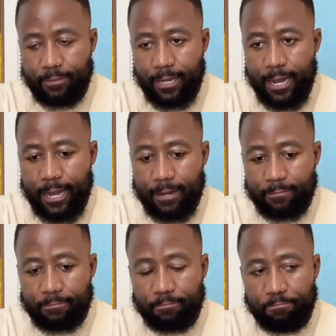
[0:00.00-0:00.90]

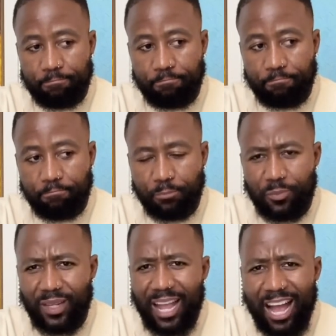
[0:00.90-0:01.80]
Um,
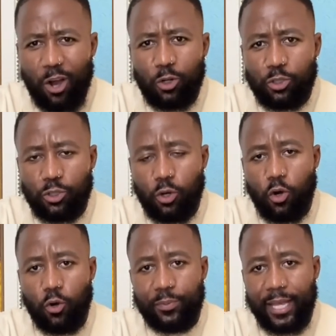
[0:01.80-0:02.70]
I also
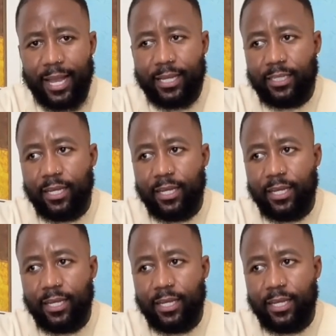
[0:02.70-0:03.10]
hope that